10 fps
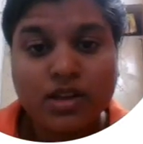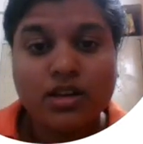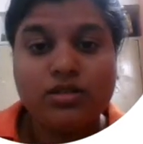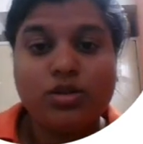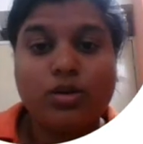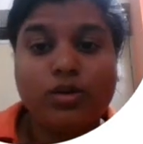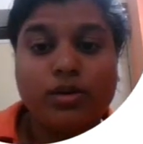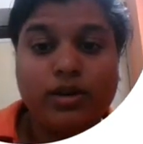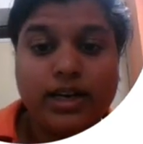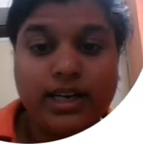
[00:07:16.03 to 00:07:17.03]

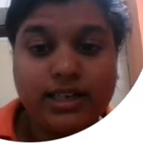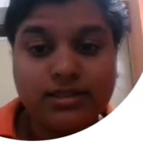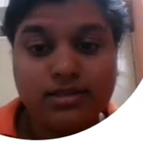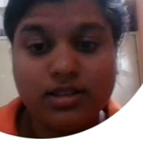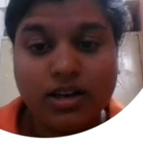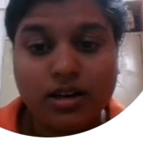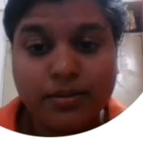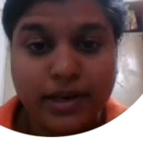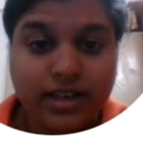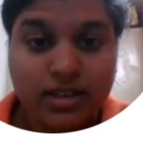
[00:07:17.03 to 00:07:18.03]
so it is a
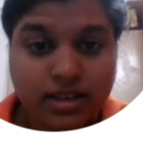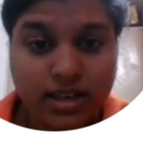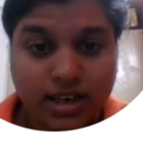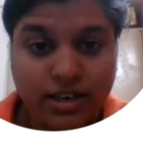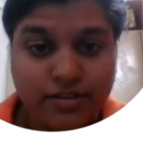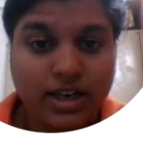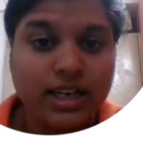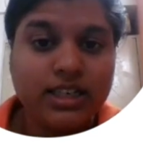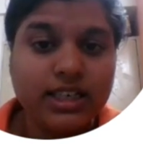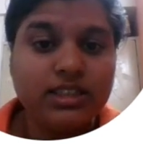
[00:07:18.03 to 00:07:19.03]
big
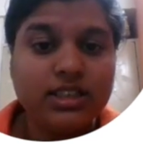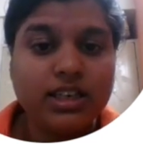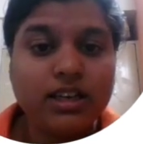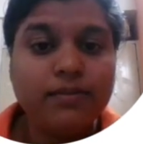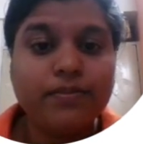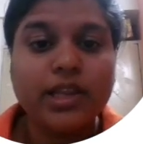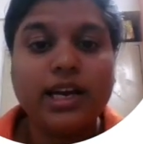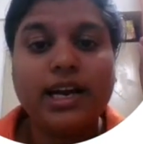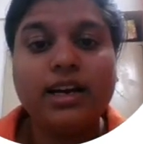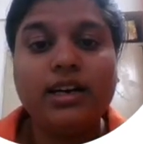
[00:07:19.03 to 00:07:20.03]
advantage here,
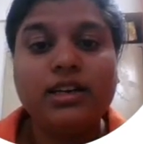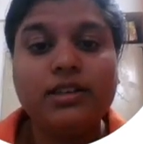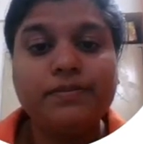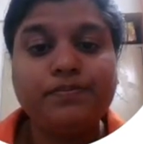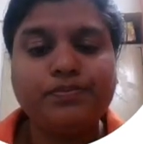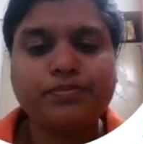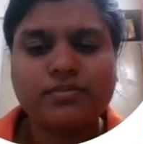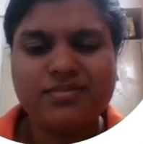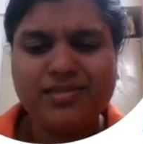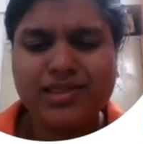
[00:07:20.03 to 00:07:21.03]
and
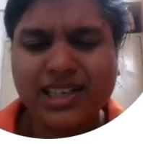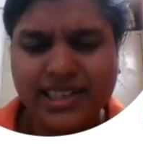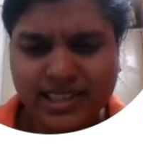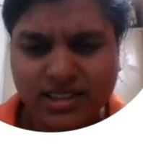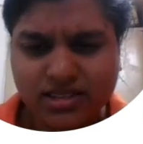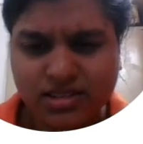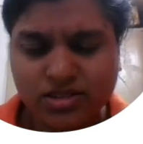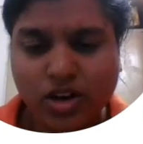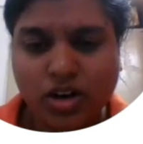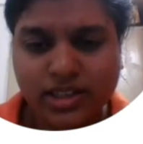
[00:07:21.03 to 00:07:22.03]
it is
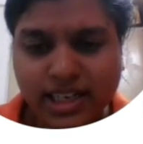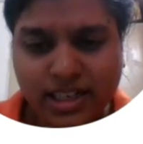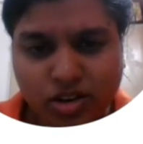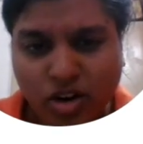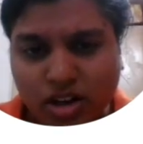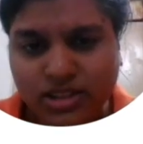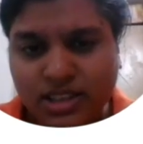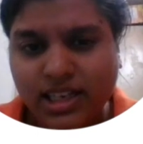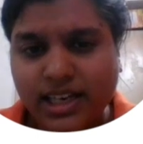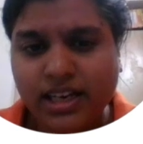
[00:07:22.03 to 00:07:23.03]
not that
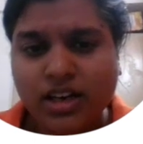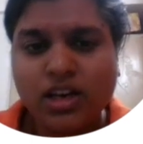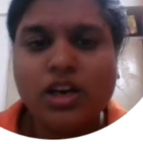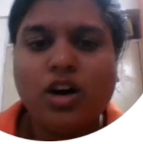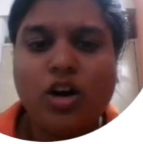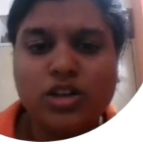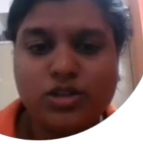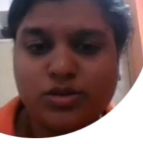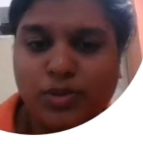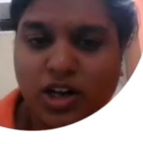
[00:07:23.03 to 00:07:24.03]
costly,
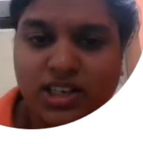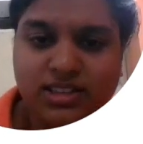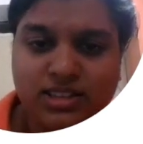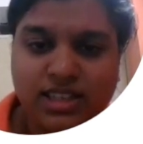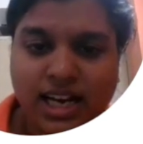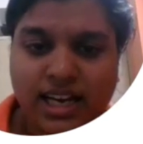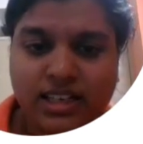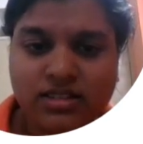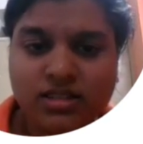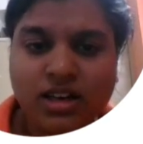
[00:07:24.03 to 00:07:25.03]
also small in
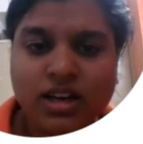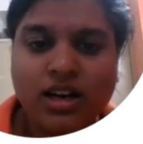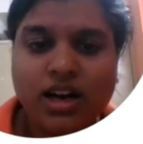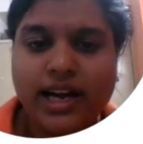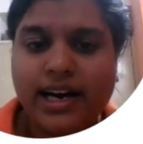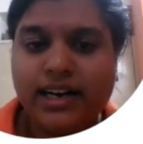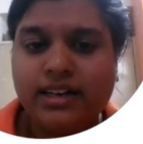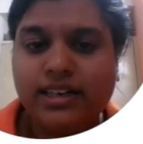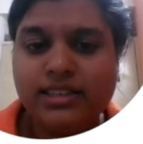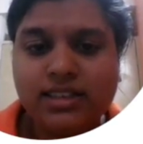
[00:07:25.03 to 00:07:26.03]
size.
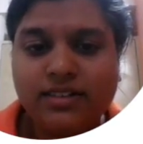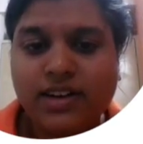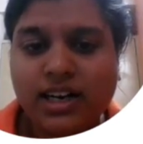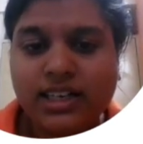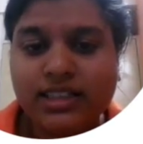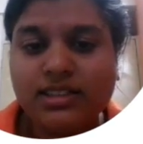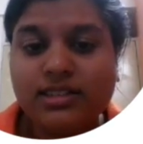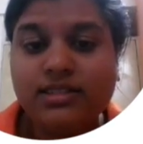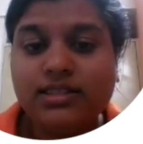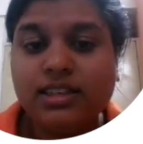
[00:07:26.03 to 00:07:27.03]
And
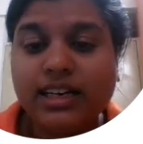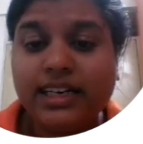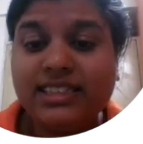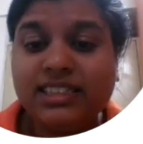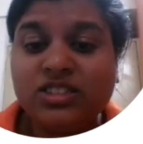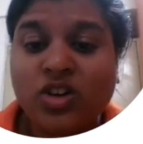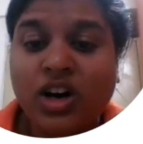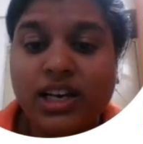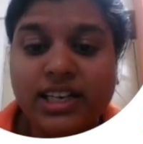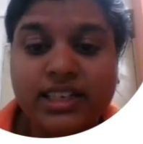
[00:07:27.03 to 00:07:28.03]
disadvantages, it's
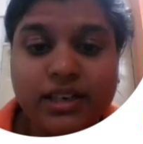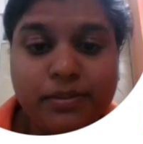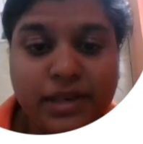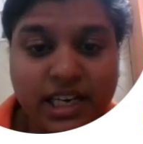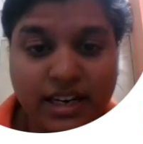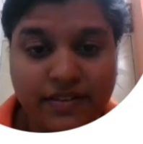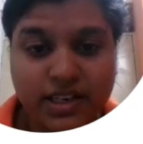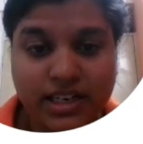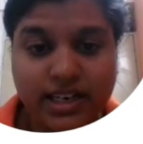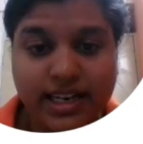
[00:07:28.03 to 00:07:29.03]
non-linear
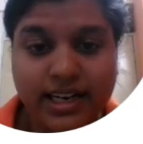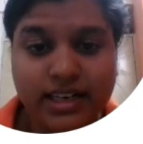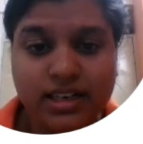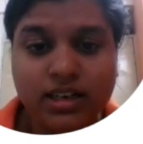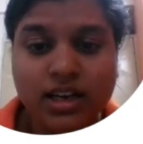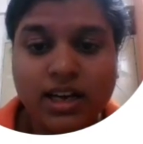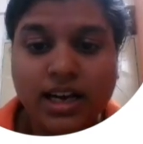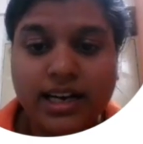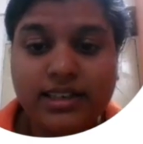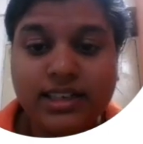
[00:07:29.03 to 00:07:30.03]
behavior and
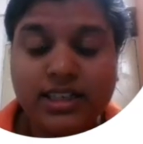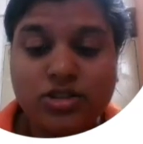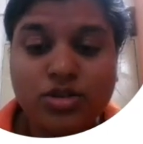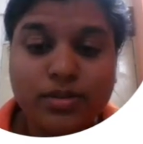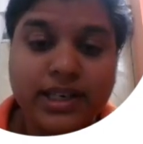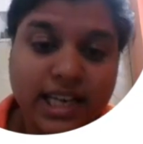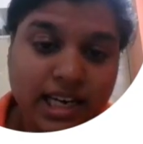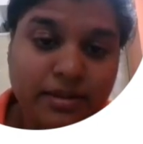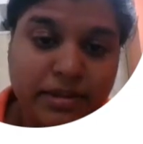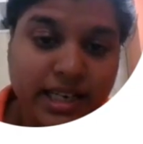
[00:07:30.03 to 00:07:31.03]
it needs to be
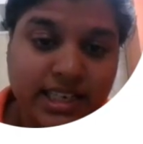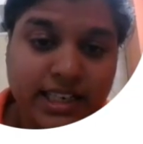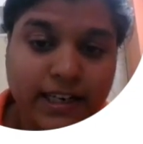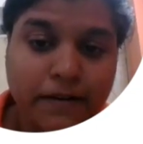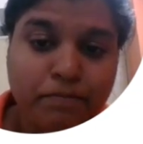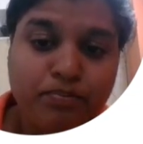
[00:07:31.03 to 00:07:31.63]
calibrated.